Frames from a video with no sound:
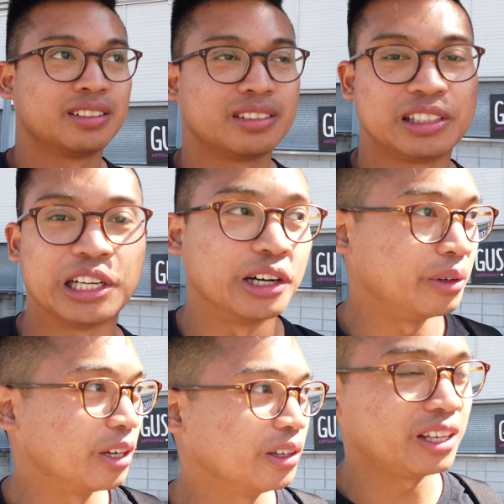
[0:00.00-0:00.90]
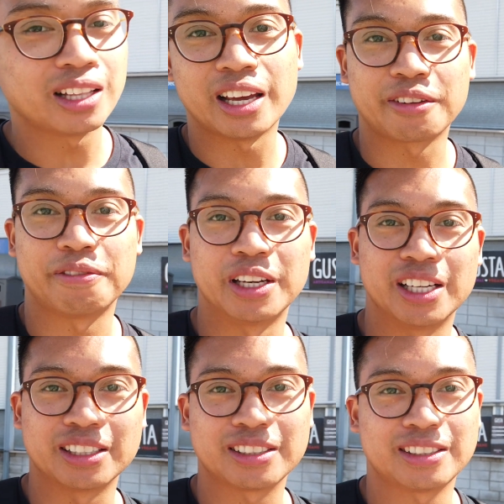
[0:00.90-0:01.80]
So we only like
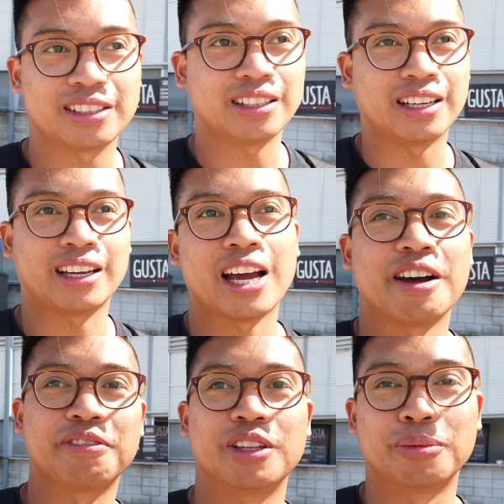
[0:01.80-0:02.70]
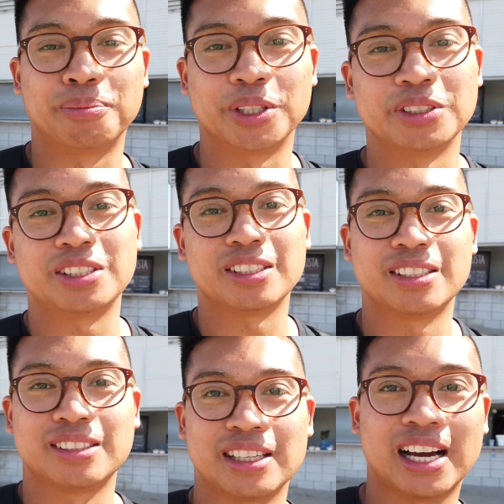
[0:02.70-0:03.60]
finished like half of the
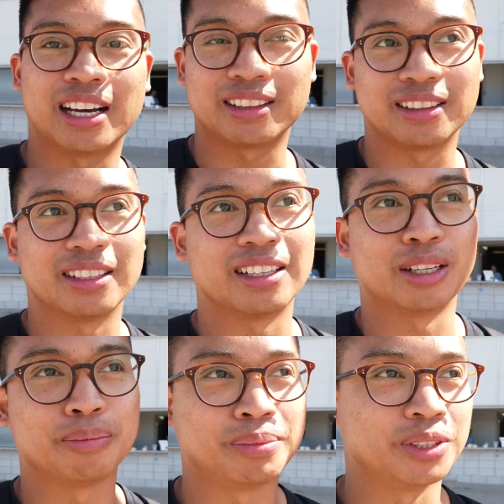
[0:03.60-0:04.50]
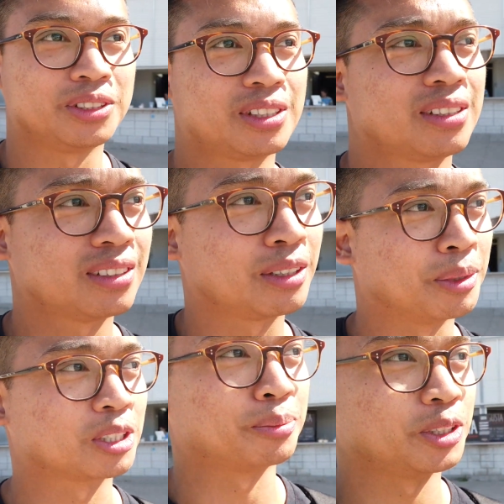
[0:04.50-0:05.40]
booches at the
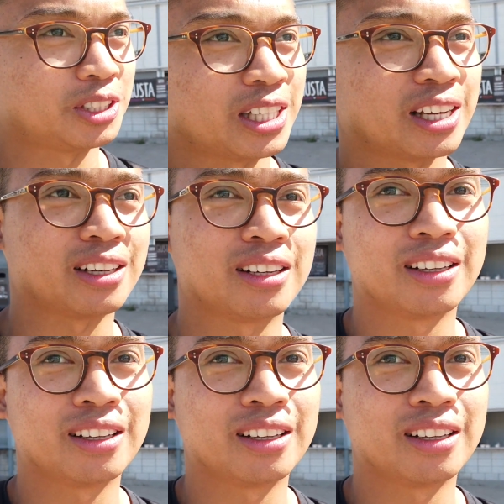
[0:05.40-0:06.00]
commercial booch tent,